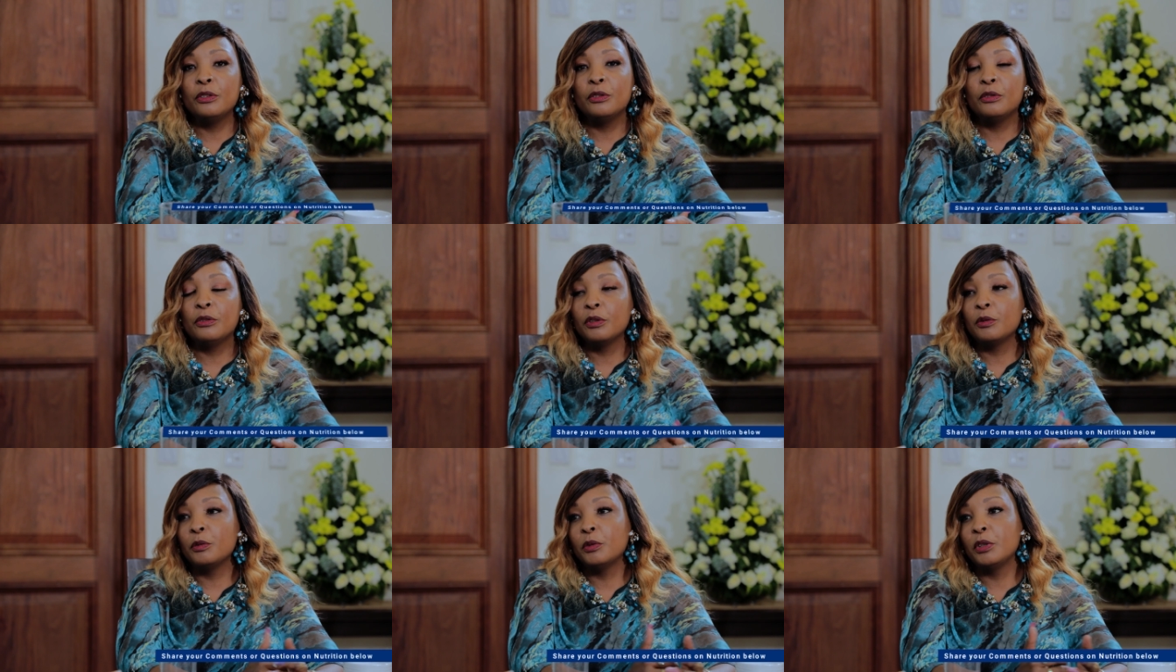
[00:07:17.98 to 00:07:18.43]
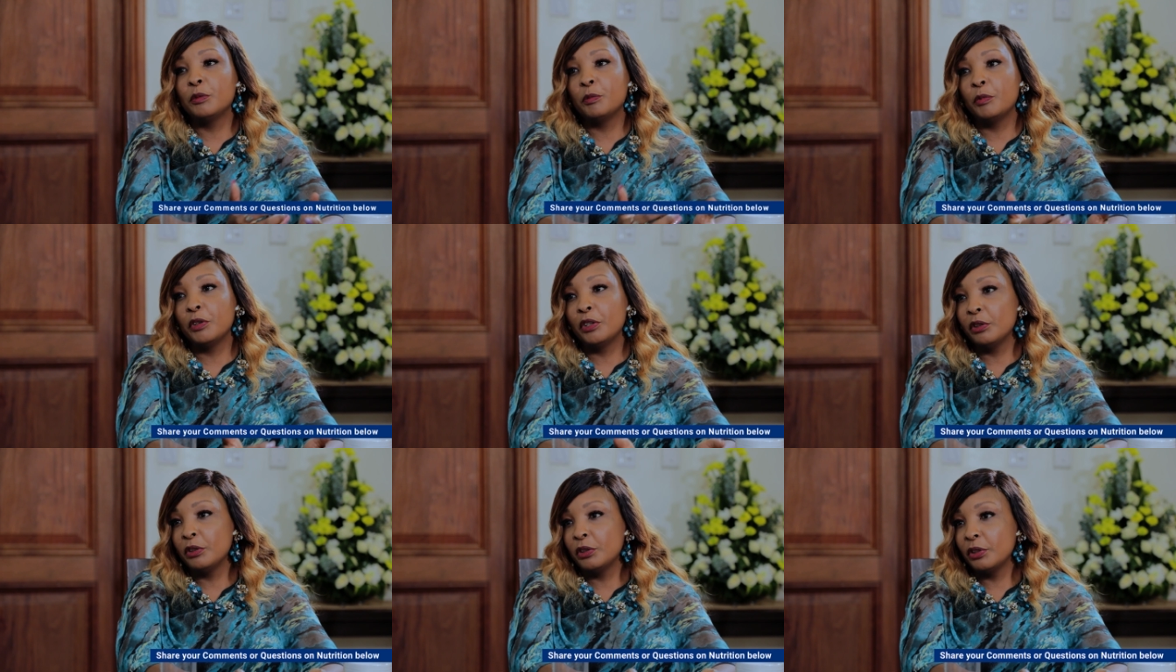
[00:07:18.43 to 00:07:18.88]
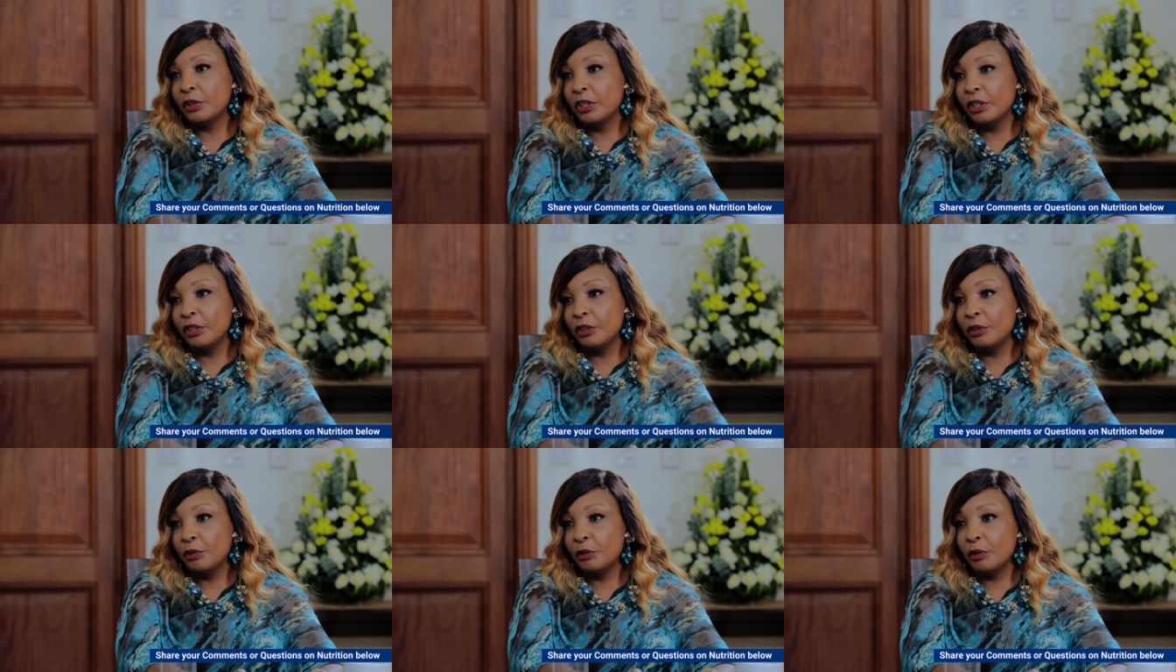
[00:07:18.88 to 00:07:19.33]
You do not want
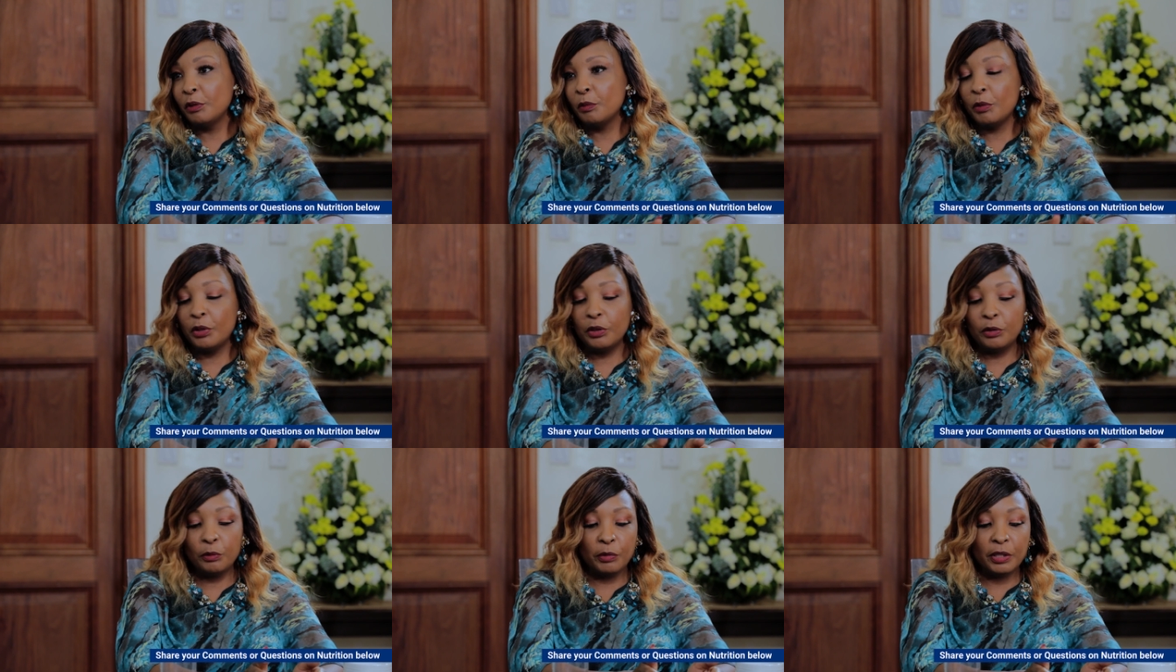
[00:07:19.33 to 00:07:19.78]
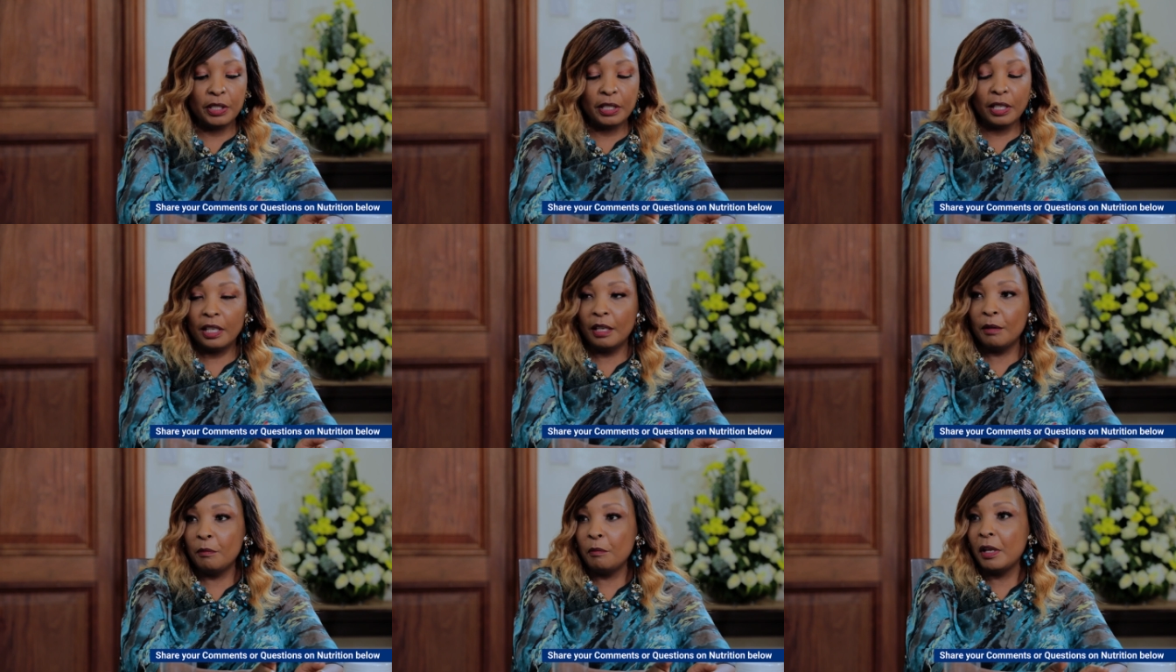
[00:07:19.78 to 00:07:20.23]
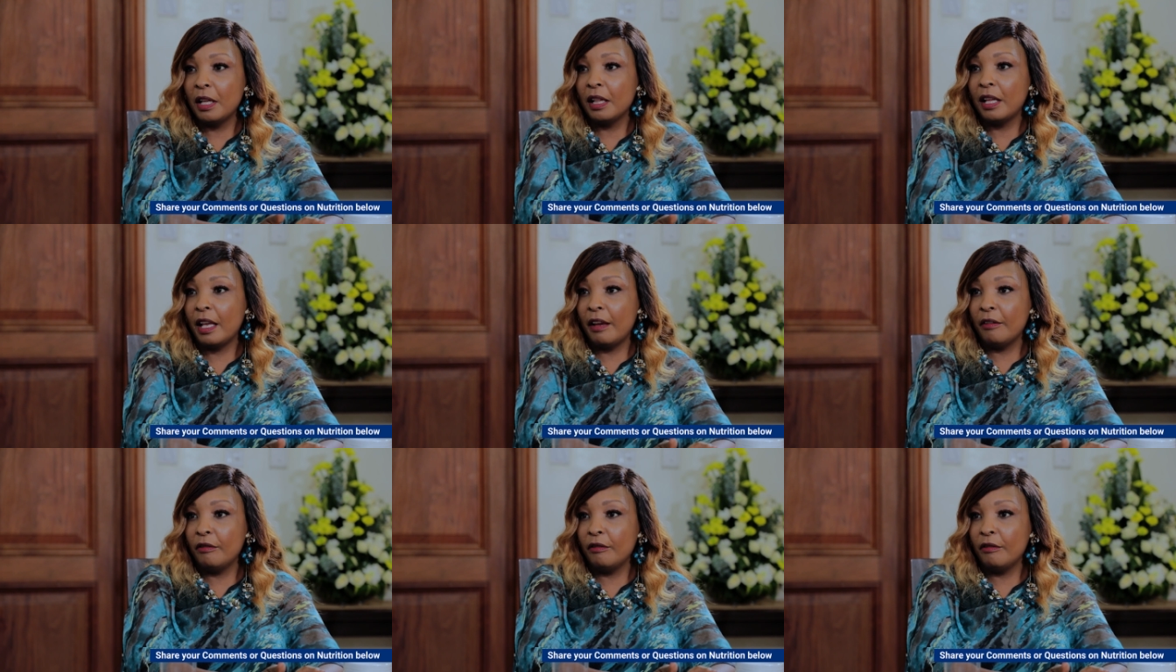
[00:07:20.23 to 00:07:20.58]
monotony. You do not want to be taking milk